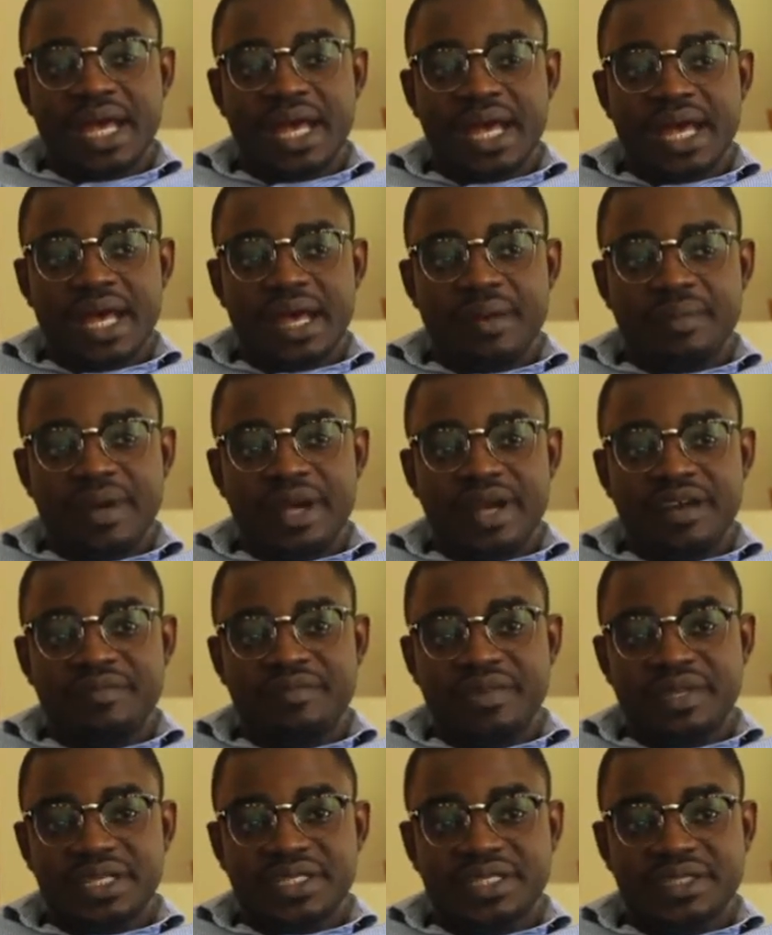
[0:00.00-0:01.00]
I have
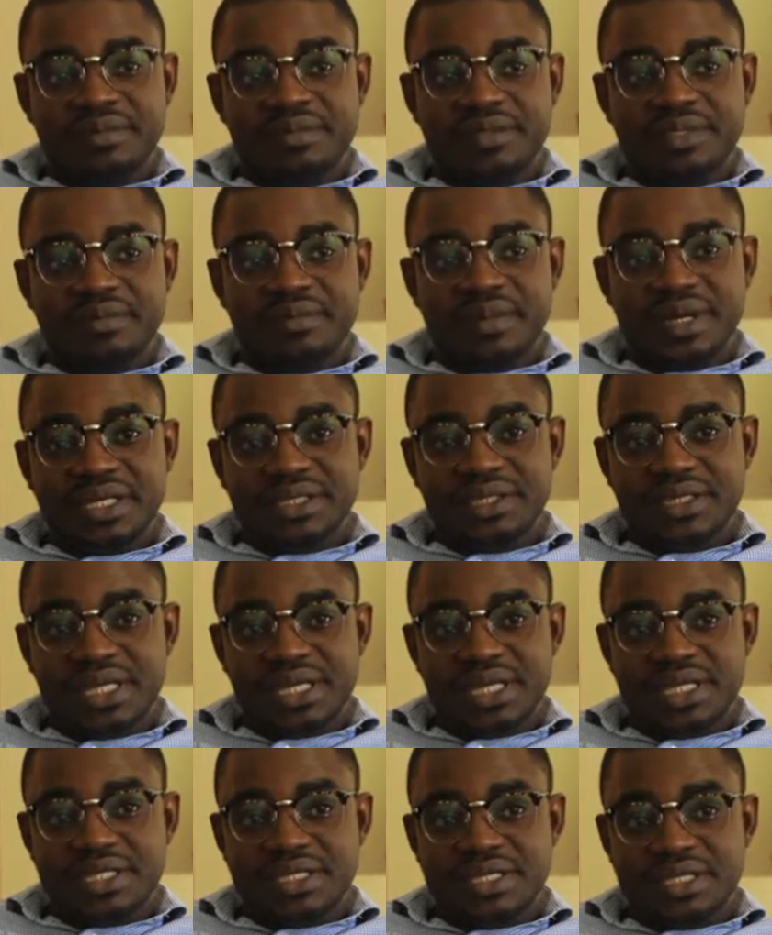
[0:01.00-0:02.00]
been at it for the past
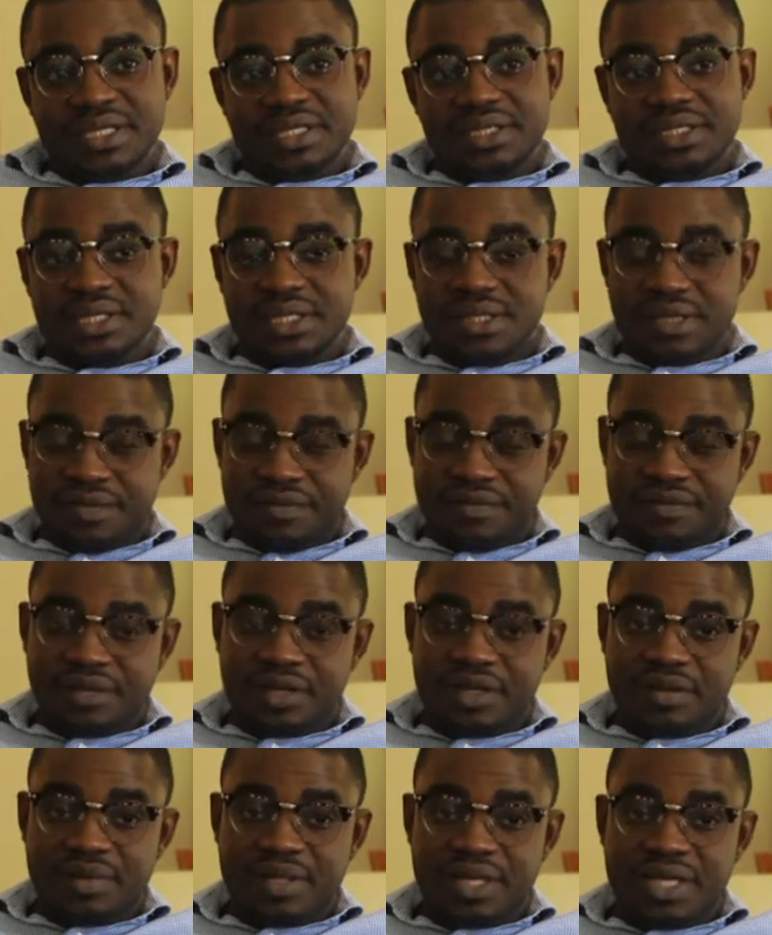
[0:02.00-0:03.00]
8 years. In fact,
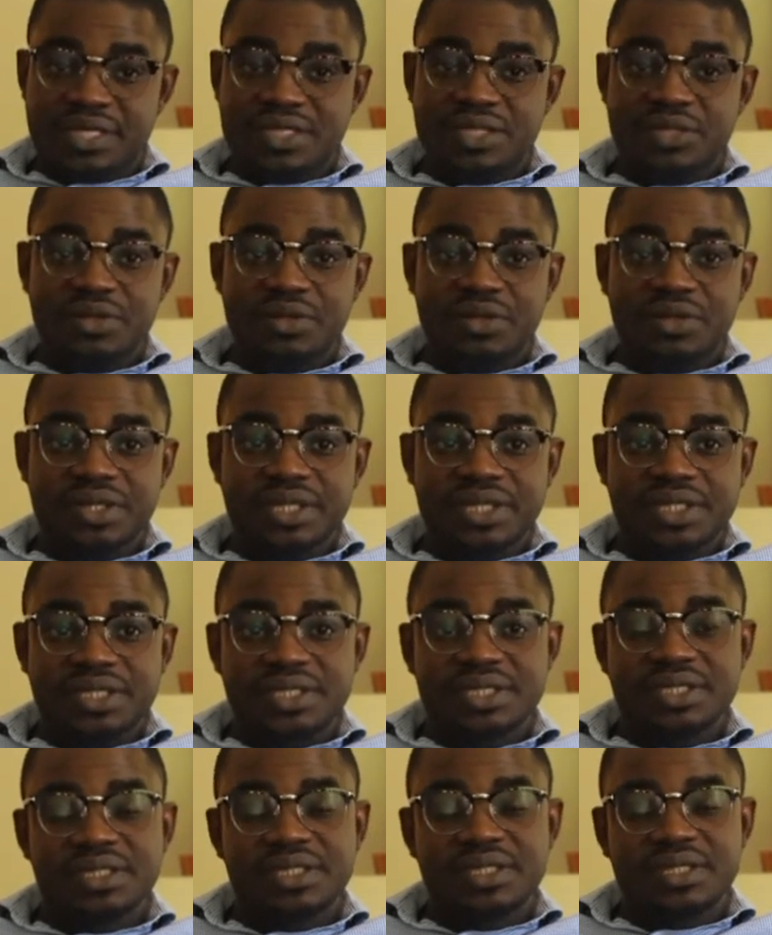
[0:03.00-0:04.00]
I'll be 8 in
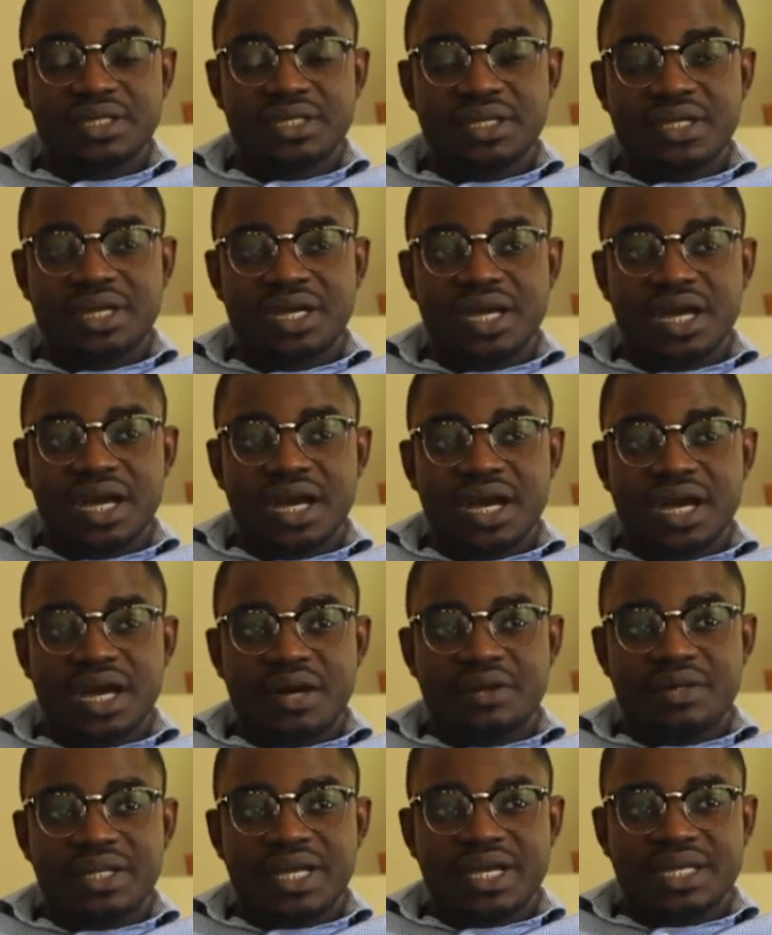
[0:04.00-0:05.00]
August.
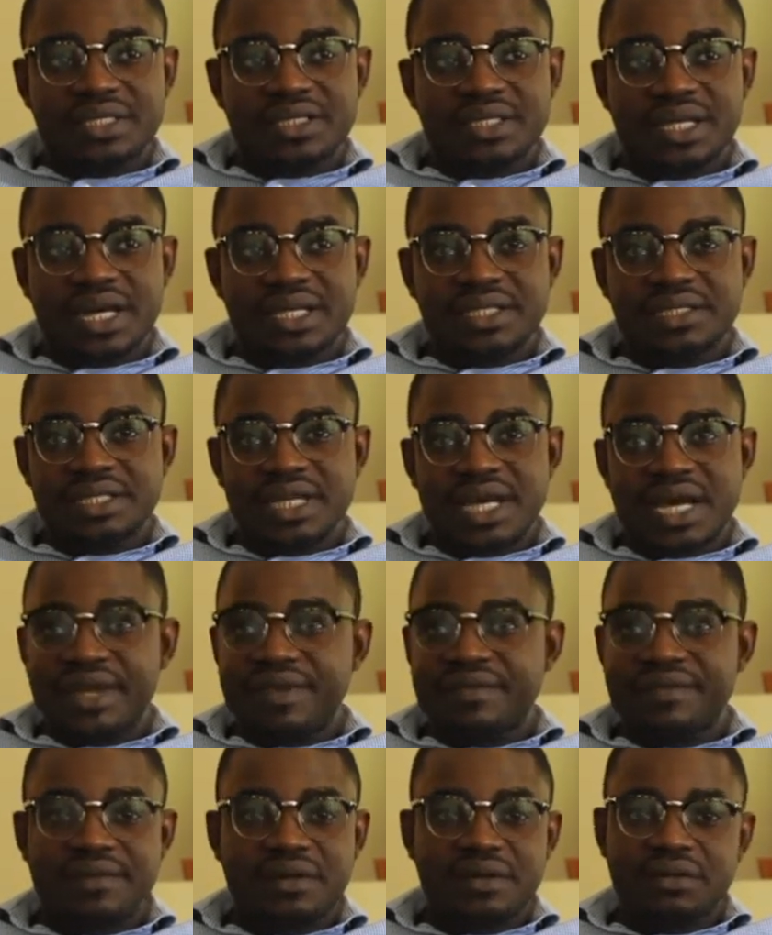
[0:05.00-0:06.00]
How did I start?
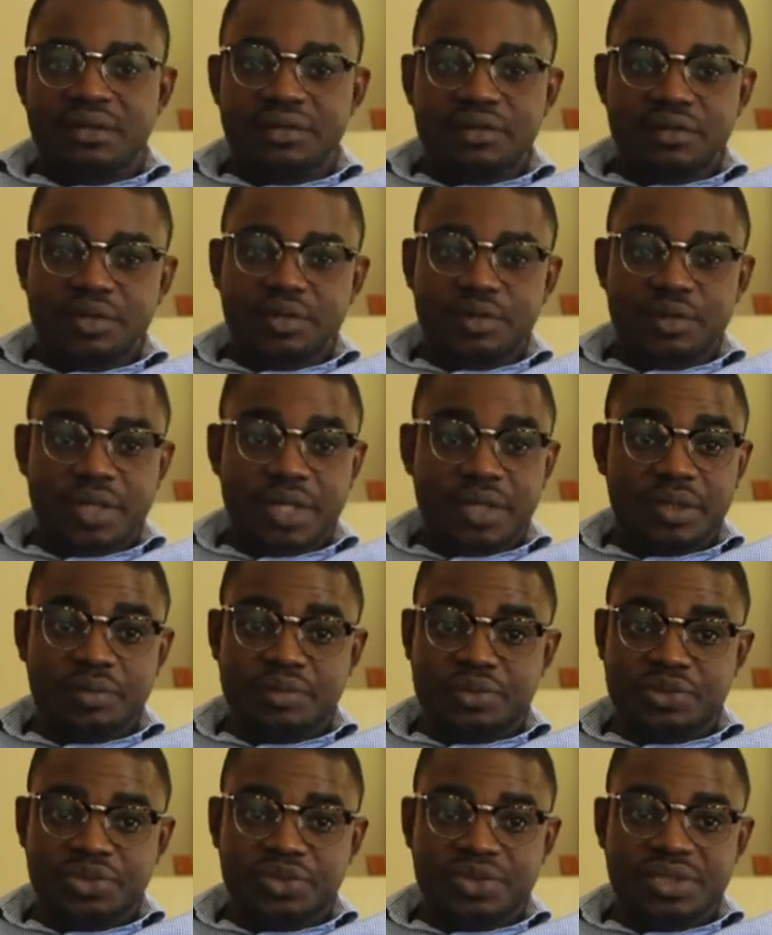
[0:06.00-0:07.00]
I found an
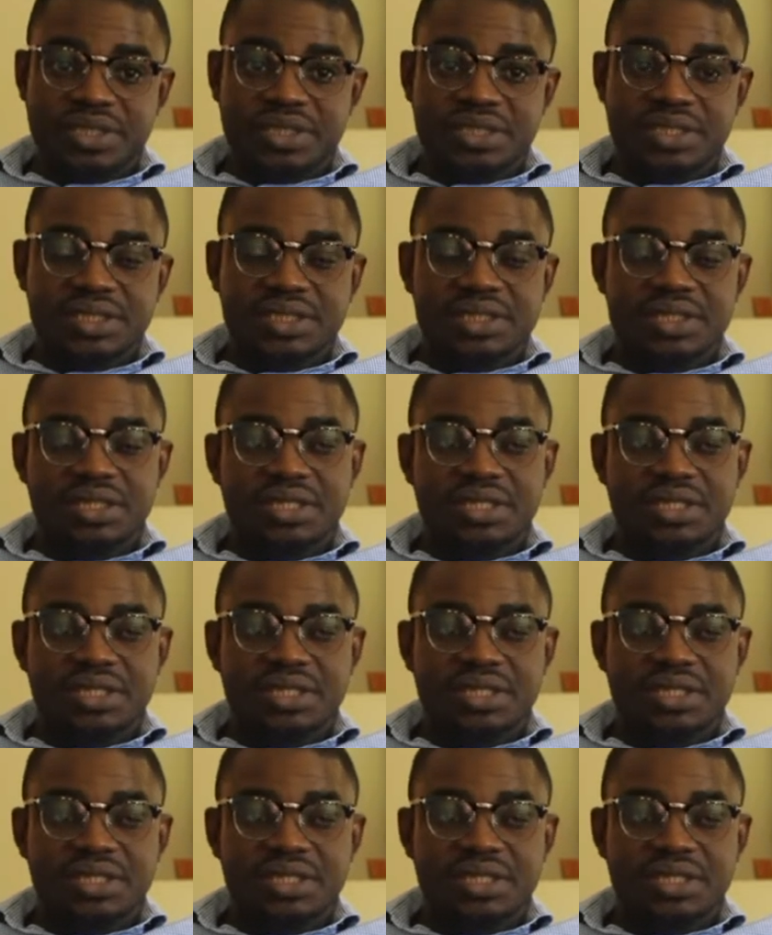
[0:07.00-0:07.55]
opportunity.